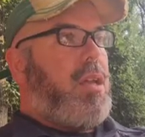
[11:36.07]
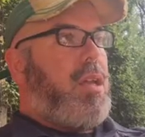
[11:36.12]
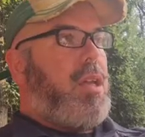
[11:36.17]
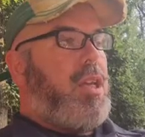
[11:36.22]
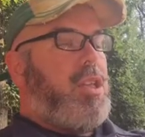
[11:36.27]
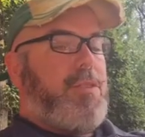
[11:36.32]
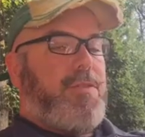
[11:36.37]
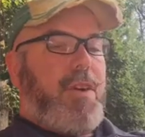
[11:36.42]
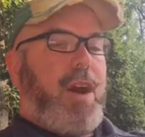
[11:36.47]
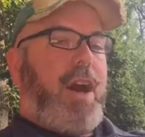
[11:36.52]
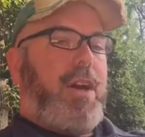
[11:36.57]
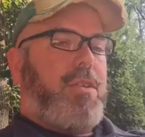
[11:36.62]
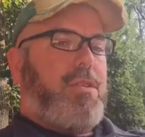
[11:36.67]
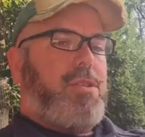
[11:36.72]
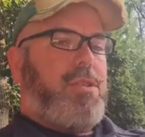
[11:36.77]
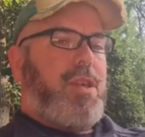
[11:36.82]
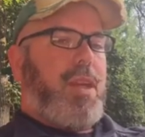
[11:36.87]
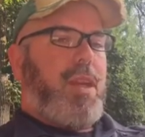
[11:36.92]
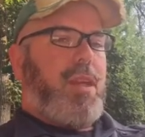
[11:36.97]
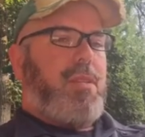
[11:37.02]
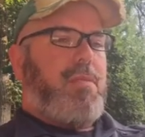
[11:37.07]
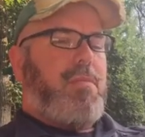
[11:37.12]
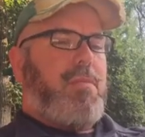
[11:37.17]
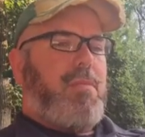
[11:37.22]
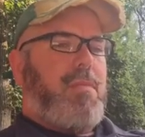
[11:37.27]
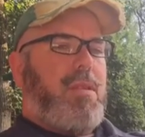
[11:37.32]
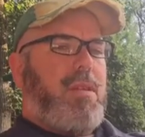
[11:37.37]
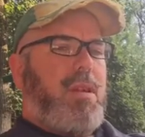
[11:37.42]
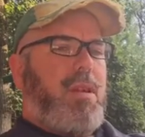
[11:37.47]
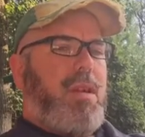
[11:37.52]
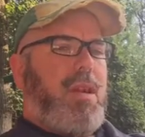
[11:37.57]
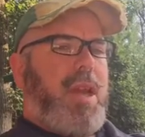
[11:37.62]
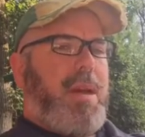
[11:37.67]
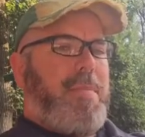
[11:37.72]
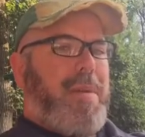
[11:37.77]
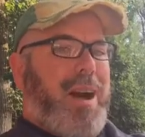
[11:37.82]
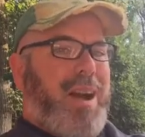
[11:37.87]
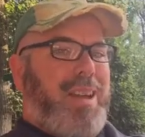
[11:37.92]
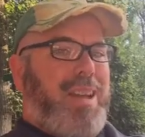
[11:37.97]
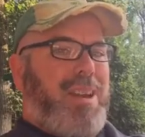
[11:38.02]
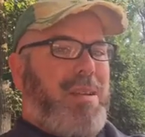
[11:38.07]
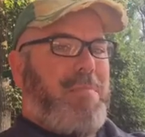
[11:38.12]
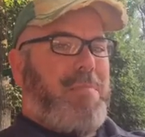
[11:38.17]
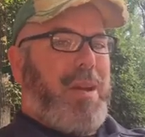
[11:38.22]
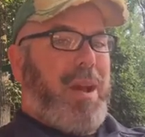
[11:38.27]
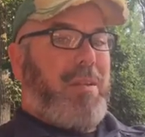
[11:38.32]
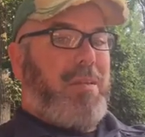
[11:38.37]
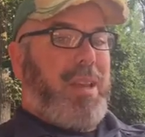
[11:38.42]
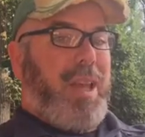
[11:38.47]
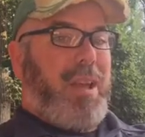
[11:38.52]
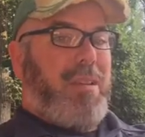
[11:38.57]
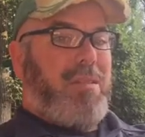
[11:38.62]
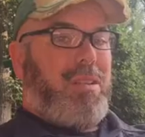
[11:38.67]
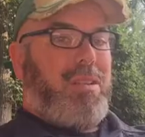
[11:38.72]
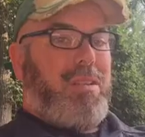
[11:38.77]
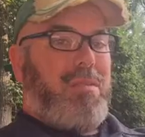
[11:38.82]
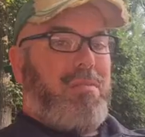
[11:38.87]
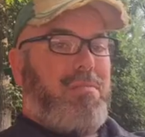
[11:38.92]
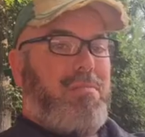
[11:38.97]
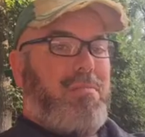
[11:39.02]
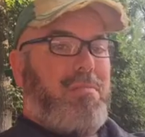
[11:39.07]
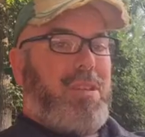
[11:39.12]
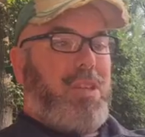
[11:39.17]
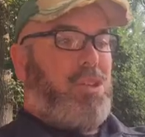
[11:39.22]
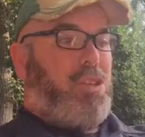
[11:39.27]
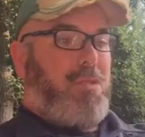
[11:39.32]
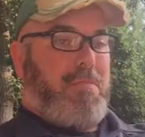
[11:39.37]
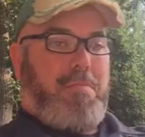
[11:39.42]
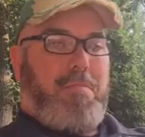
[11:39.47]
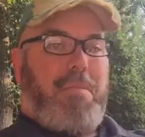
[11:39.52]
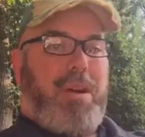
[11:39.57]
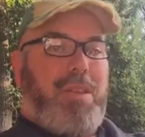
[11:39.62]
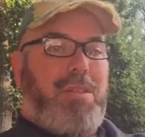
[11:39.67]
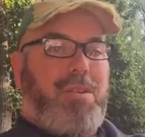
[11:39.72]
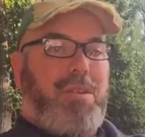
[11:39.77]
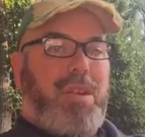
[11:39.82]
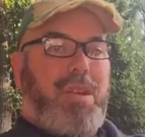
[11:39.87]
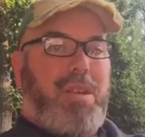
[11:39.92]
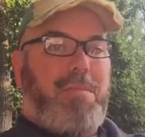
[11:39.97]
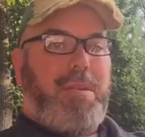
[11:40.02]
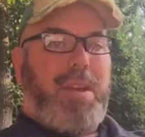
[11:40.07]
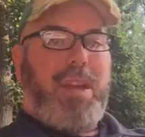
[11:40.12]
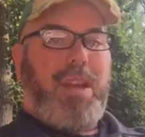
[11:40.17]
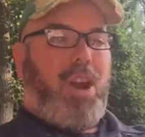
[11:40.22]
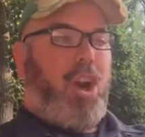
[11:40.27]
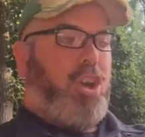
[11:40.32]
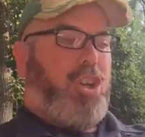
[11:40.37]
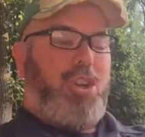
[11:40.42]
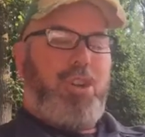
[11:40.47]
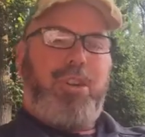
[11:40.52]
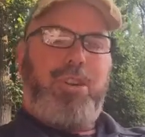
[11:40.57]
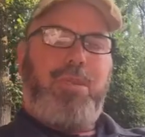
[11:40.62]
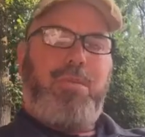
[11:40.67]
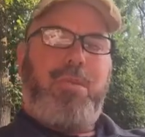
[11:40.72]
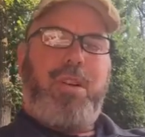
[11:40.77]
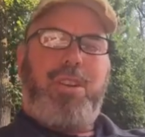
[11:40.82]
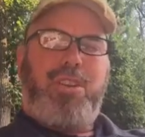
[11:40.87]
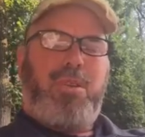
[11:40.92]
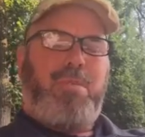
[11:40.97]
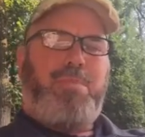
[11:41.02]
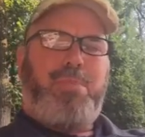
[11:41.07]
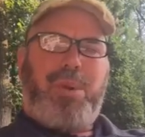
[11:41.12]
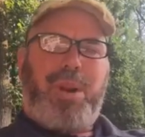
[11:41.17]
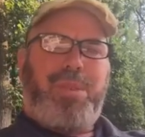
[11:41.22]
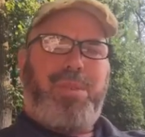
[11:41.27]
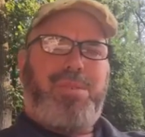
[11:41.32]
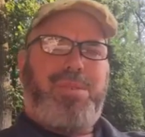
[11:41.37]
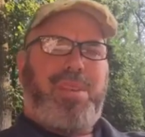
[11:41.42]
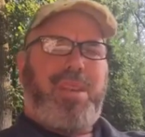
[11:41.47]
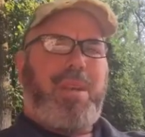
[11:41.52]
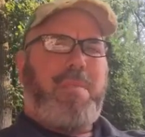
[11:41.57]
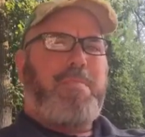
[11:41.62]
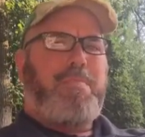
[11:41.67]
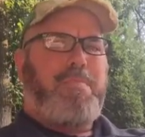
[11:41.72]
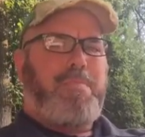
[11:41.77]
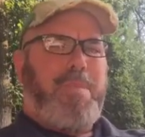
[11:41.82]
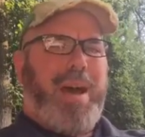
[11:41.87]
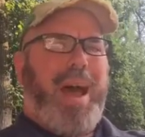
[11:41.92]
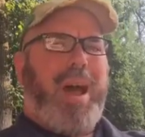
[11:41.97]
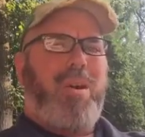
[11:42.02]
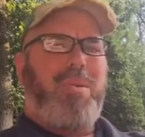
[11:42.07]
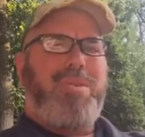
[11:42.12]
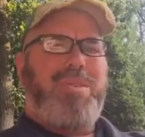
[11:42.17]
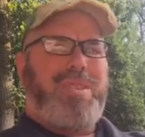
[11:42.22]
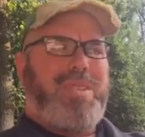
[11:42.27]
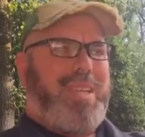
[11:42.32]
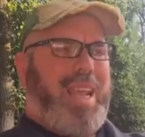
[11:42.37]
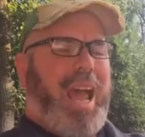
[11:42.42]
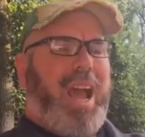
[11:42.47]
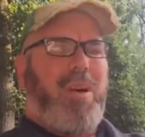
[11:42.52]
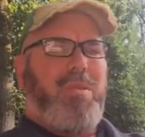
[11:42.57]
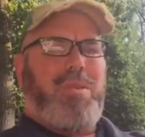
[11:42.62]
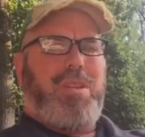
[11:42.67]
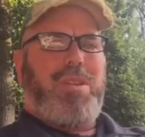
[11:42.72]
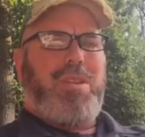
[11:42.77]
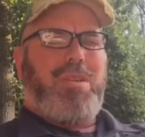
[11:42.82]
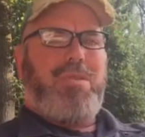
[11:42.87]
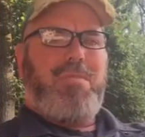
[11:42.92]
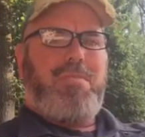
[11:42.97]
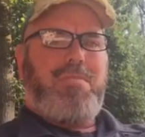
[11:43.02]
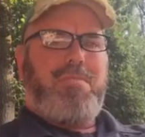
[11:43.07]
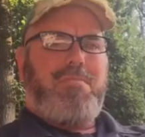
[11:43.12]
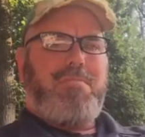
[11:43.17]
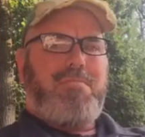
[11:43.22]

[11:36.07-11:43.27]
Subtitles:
His father said, "Am I going to bow down to you? Is your mother going to bow? Are your brothers going to bow down to you?"